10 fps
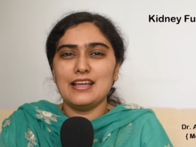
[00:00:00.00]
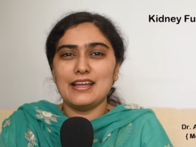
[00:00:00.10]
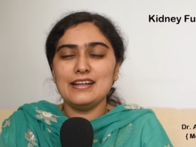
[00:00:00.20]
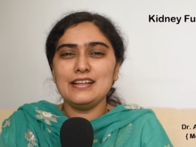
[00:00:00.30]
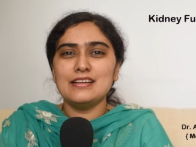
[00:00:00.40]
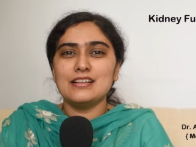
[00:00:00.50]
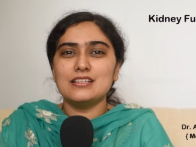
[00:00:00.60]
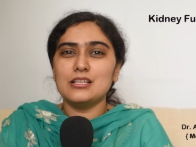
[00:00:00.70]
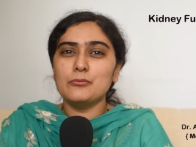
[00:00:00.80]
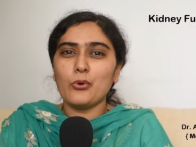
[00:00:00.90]
And
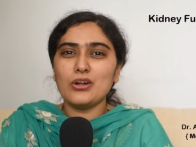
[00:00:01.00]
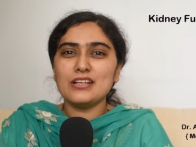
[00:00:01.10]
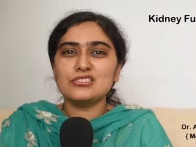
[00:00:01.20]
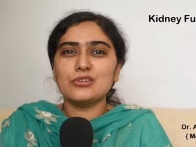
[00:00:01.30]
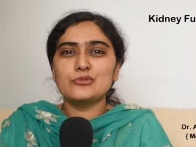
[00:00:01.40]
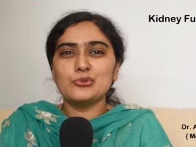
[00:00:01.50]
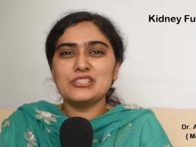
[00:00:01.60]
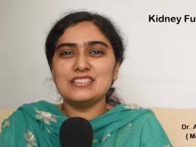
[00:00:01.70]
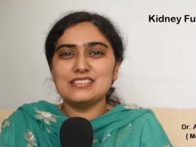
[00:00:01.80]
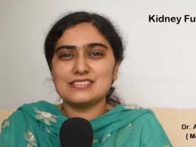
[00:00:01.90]
the importance of
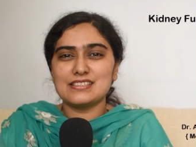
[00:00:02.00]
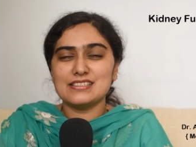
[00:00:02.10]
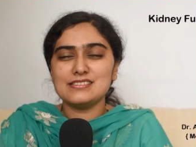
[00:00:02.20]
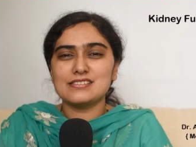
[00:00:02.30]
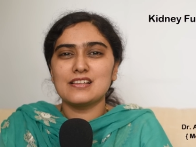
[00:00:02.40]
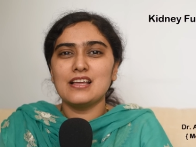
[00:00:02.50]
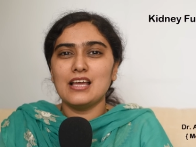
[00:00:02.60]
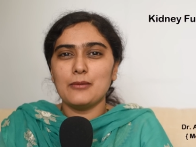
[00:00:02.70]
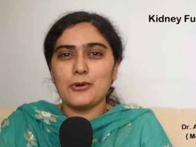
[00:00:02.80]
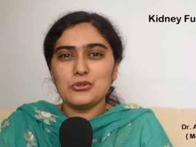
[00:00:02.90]
doing these tests.
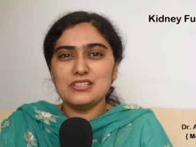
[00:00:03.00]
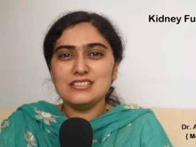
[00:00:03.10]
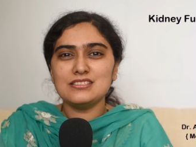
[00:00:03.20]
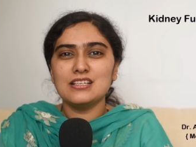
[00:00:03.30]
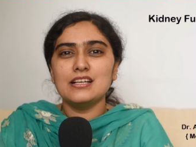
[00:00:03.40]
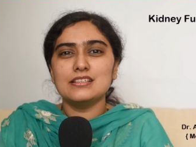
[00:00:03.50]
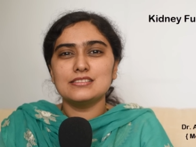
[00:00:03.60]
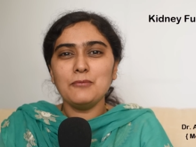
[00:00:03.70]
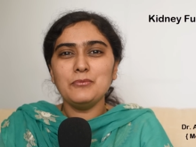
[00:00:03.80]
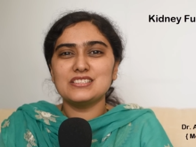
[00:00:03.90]
About this,
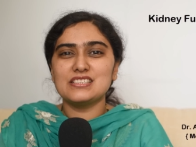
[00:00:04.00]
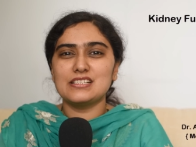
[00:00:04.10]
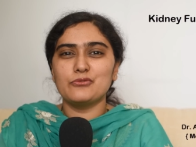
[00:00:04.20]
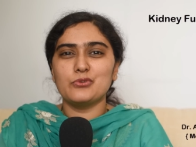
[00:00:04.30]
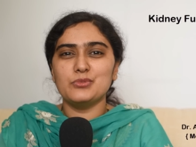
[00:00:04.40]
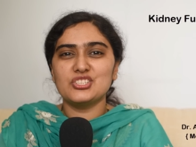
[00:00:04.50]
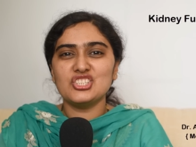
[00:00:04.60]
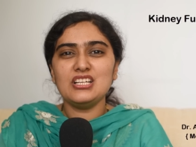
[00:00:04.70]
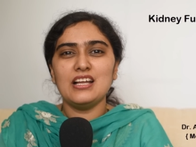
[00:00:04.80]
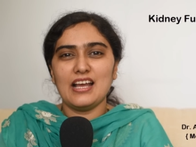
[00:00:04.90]
some basic
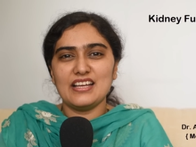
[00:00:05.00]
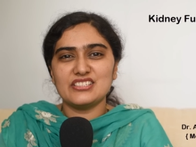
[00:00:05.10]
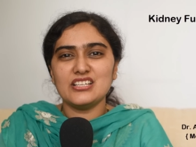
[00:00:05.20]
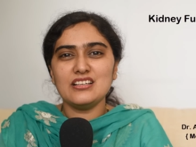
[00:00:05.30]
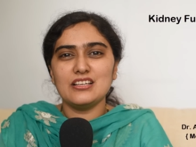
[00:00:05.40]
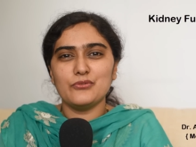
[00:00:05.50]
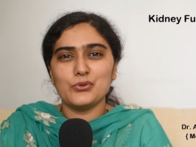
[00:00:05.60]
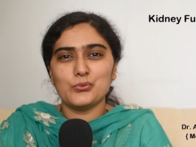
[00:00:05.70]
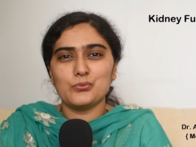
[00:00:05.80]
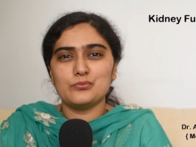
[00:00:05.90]
information I shall give
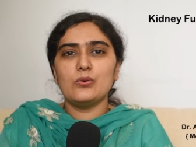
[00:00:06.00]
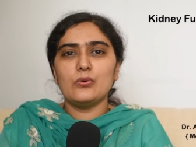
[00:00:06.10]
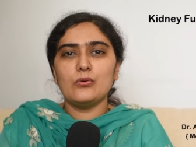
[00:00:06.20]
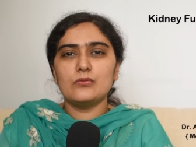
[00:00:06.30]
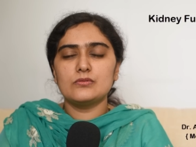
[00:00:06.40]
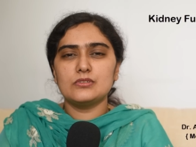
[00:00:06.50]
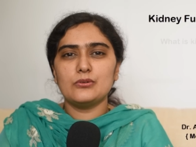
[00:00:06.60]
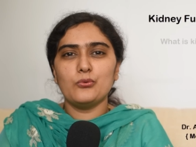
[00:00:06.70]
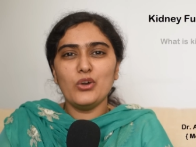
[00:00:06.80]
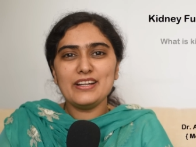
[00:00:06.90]
you.
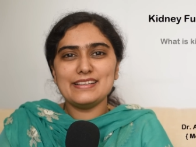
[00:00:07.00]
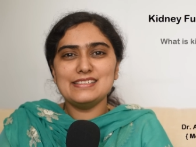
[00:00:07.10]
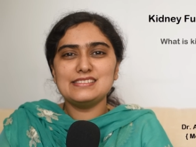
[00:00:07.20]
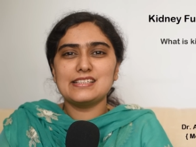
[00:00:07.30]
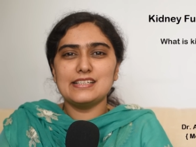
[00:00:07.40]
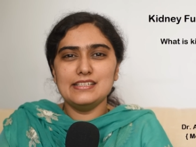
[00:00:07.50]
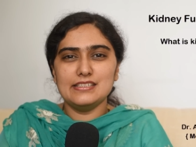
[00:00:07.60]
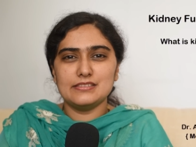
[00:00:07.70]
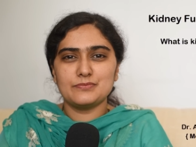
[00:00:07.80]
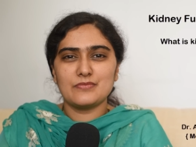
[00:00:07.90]
What is
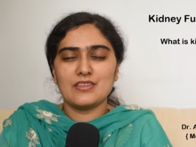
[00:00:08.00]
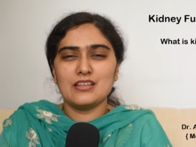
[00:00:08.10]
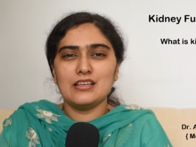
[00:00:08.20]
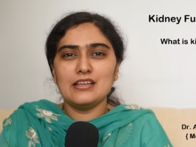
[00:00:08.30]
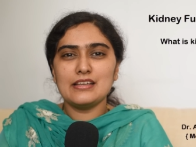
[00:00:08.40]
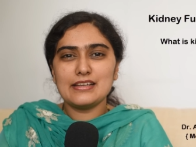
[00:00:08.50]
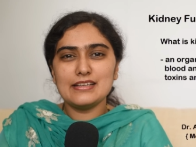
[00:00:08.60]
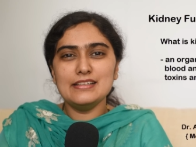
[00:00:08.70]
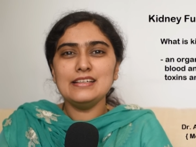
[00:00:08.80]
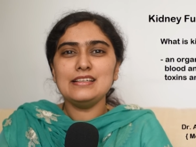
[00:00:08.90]
kidney?
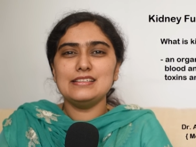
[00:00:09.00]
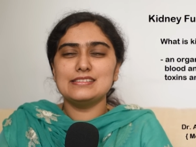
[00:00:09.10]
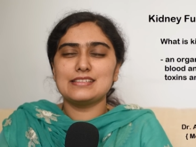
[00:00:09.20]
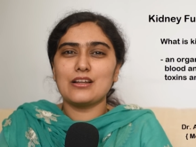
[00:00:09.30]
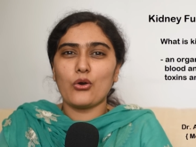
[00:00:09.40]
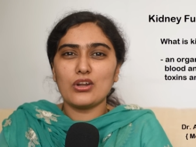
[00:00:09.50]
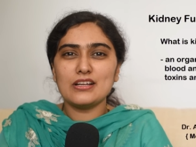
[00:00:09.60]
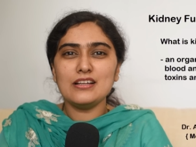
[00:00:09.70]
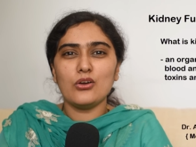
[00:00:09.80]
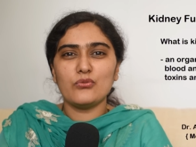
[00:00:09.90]
Kidney is an
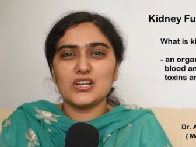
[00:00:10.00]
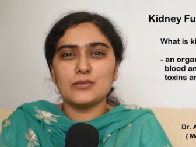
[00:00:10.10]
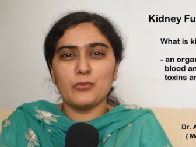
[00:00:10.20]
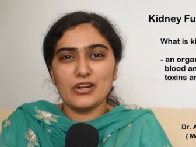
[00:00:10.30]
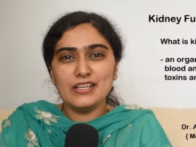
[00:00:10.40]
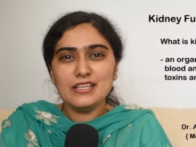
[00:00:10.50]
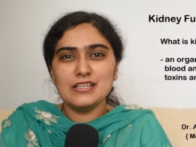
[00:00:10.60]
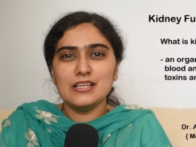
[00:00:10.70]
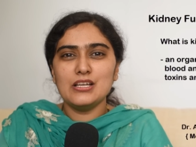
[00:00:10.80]
organ of our body